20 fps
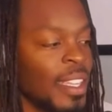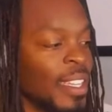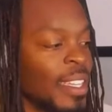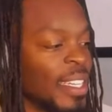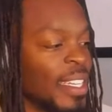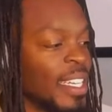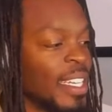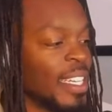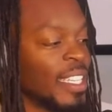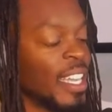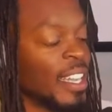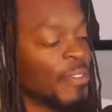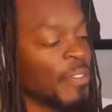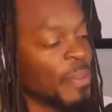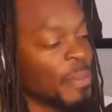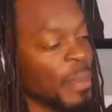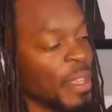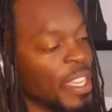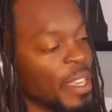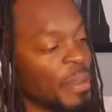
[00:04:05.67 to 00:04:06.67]
Are y'all
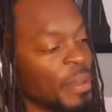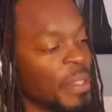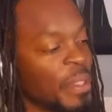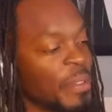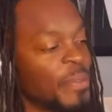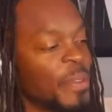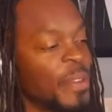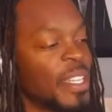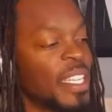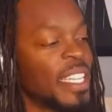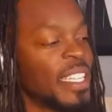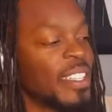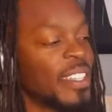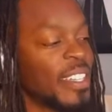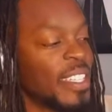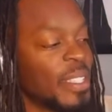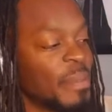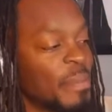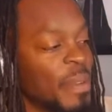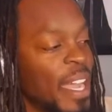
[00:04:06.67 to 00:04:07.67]
familiar with the 48
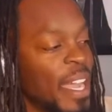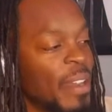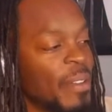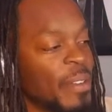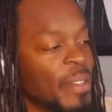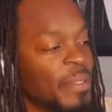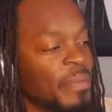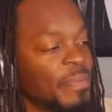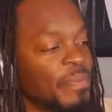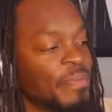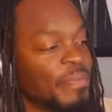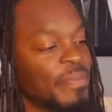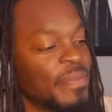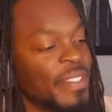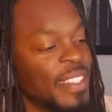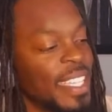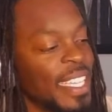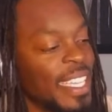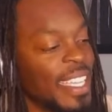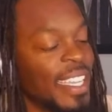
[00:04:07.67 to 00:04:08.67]
laws of power?
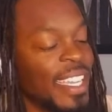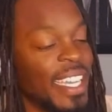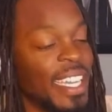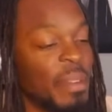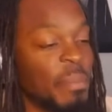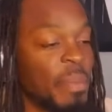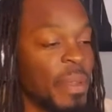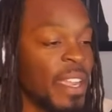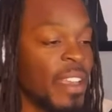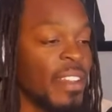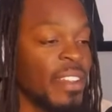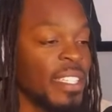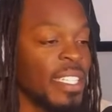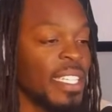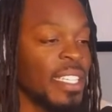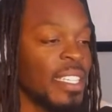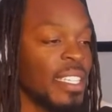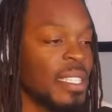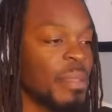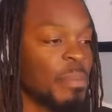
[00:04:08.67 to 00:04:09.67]
And apparently
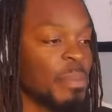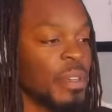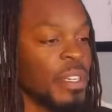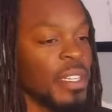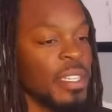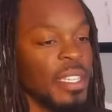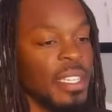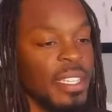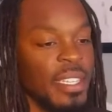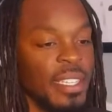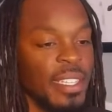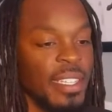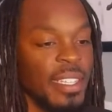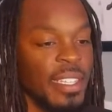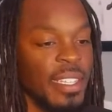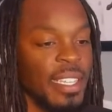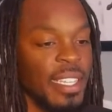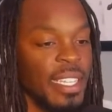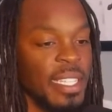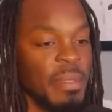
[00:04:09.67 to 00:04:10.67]
this book
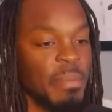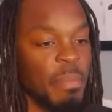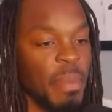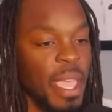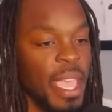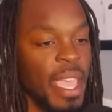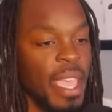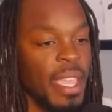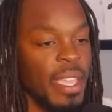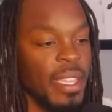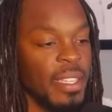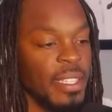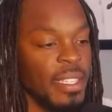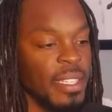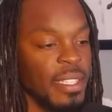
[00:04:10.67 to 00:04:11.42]
is banned